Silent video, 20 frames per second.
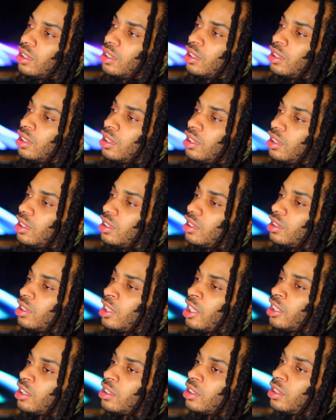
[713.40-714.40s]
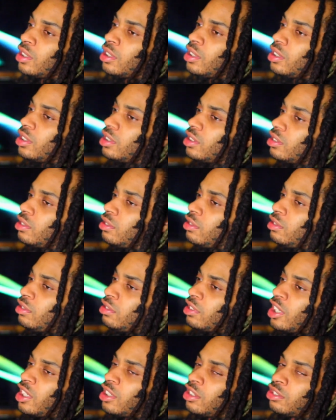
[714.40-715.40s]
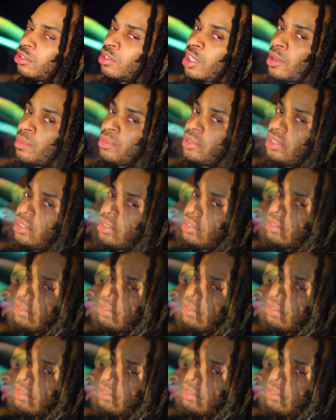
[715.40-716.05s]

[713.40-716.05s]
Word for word: uh, like uh, kind of trappy.